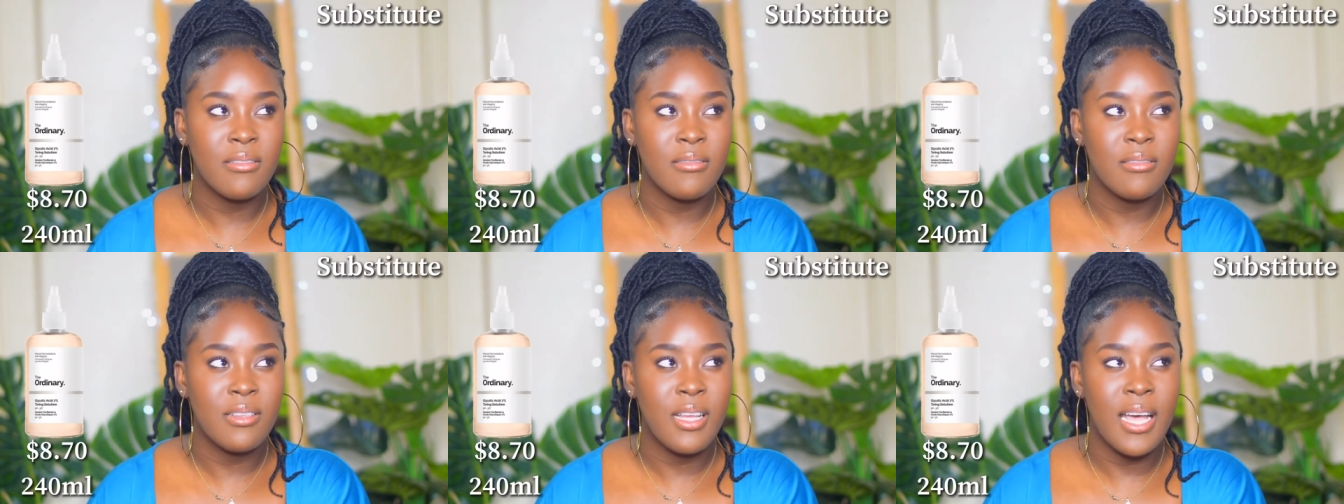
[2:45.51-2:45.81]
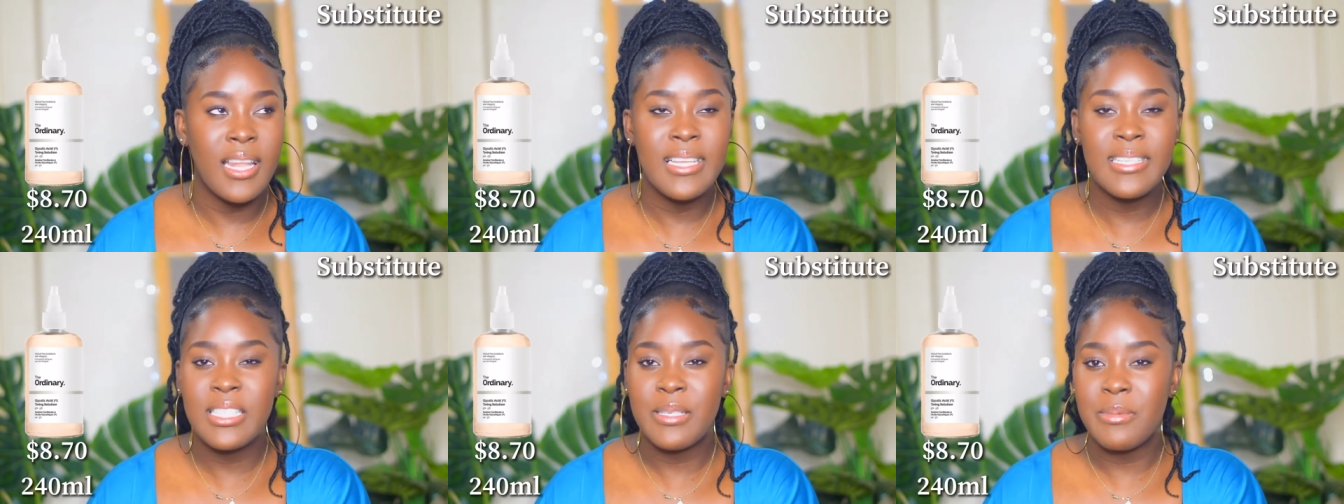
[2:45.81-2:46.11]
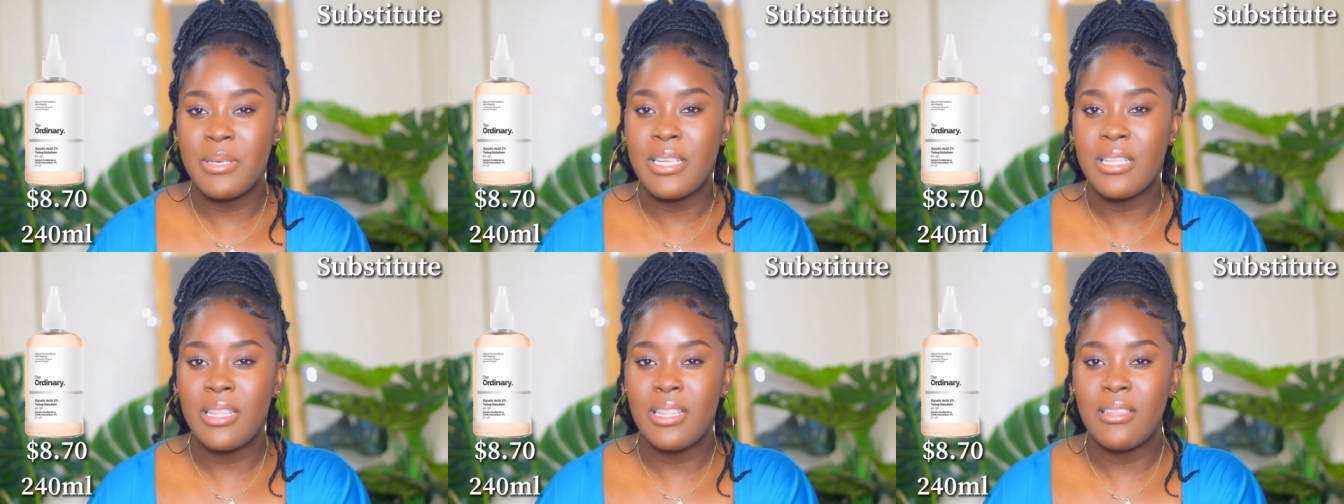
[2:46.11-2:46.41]
a little
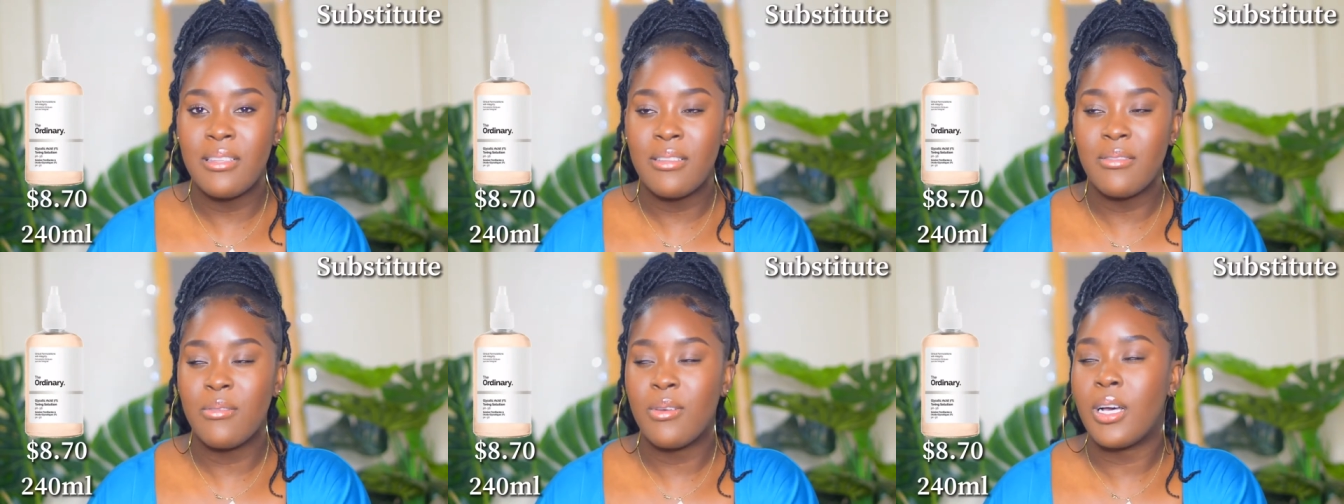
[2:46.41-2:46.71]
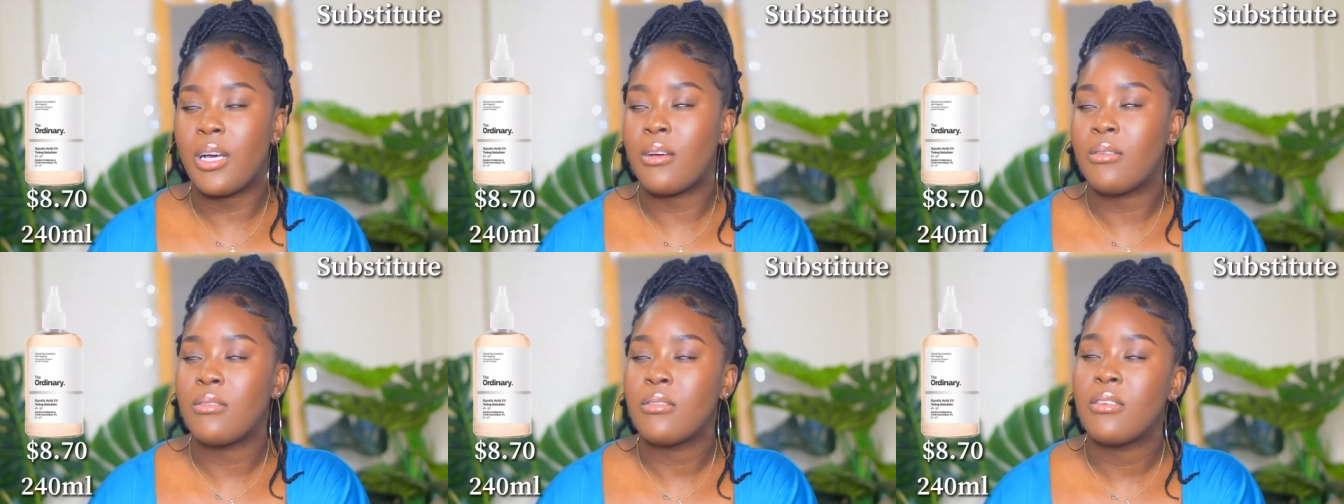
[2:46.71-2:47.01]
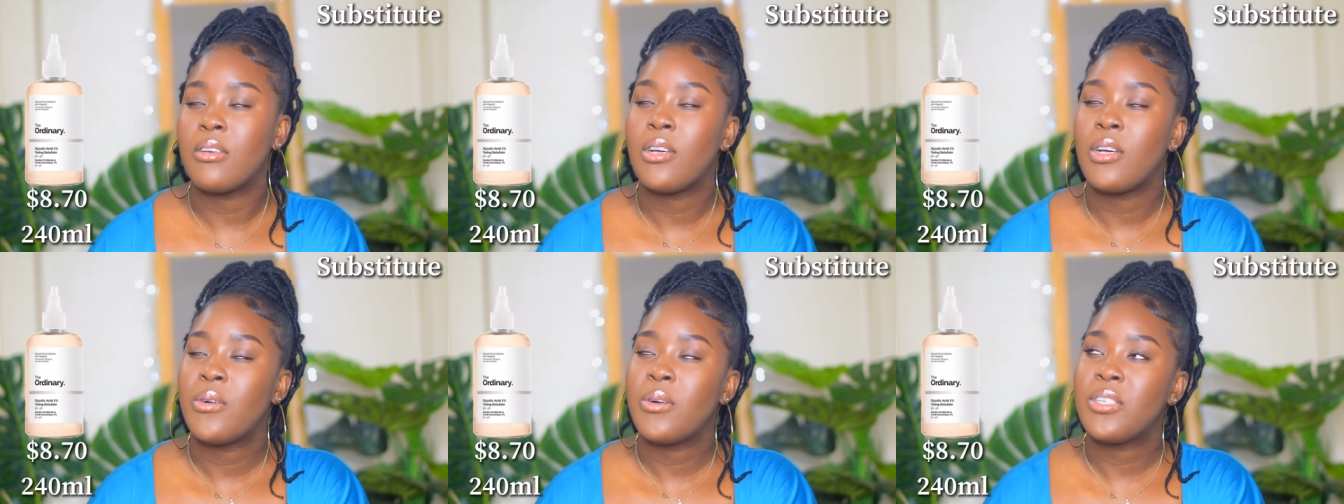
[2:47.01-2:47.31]
bit what
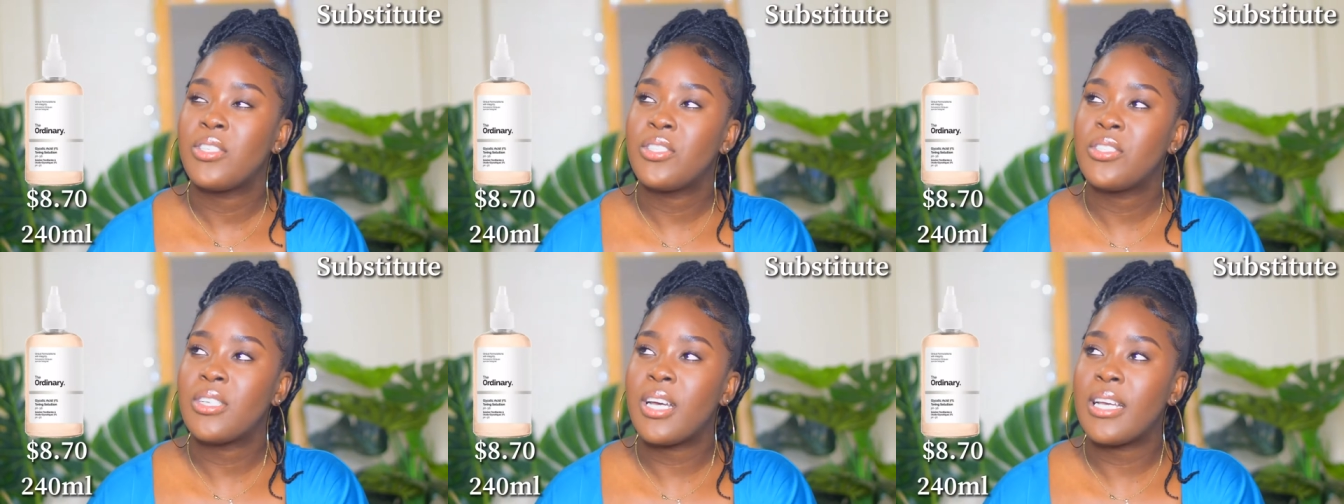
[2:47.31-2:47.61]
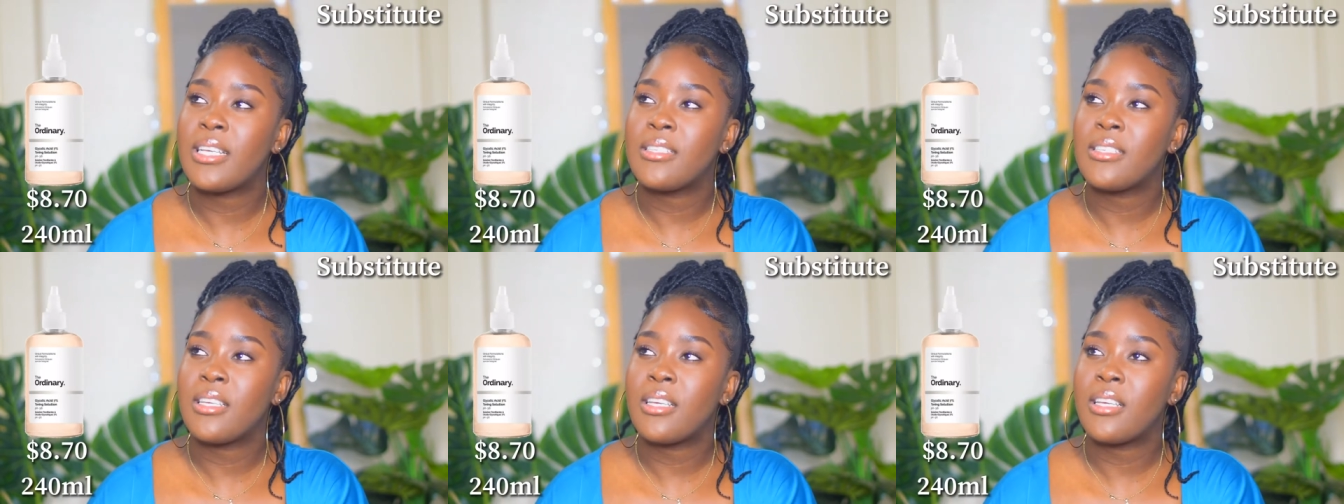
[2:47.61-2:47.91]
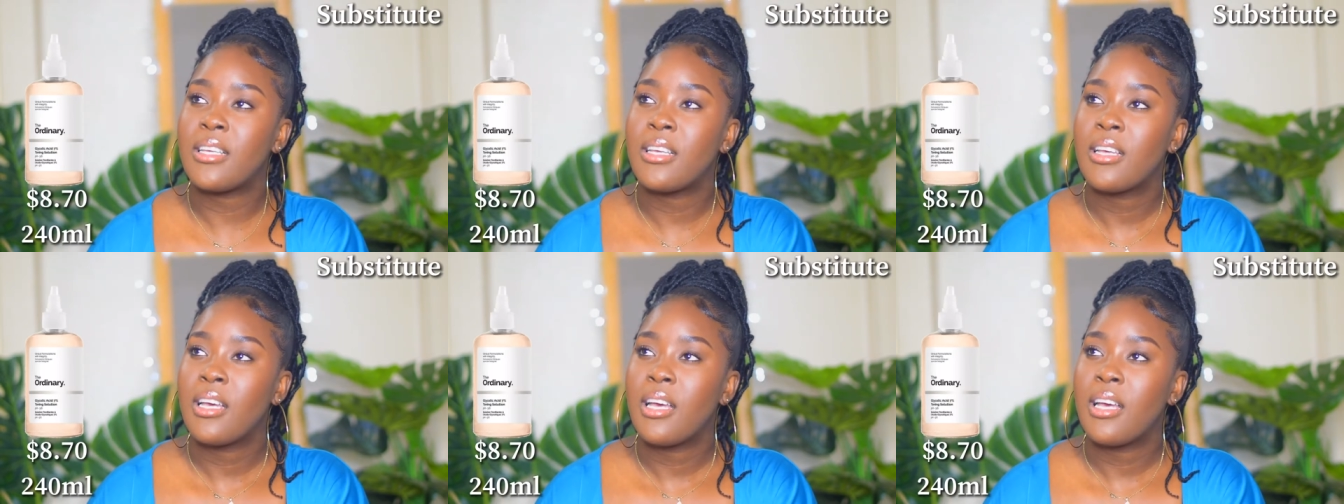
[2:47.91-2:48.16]
should I say?